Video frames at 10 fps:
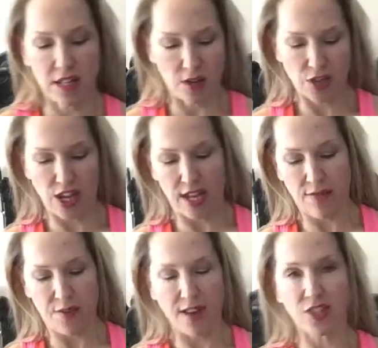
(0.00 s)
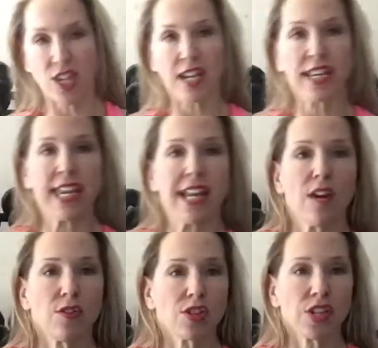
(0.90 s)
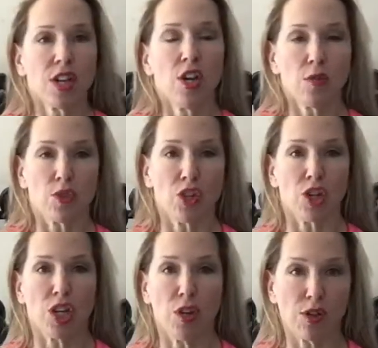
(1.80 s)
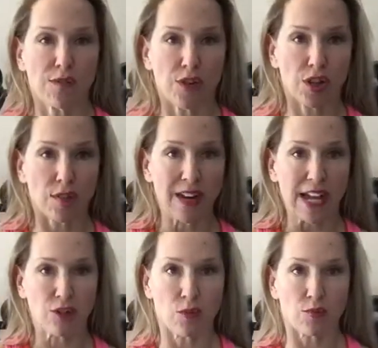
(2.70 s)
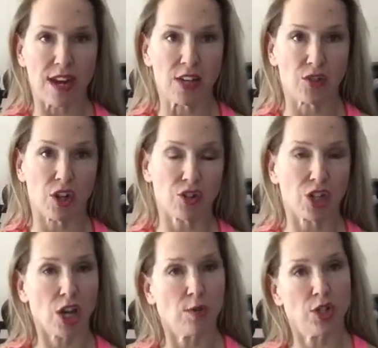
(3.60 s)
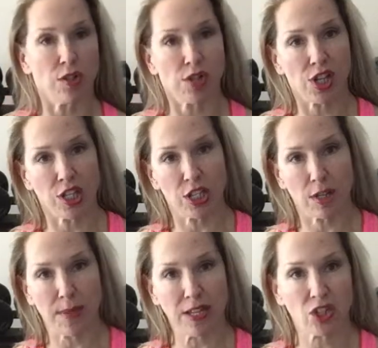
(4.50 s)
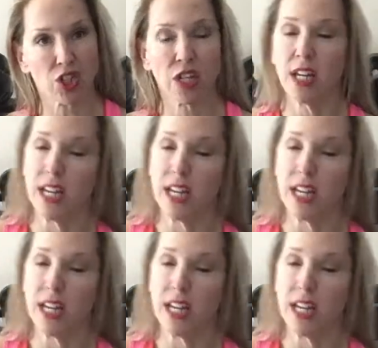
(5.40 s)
say 5 to 10 kilos, which you're going to use for a sort of lateral raise, which I'll show you, which you do seated at the bench.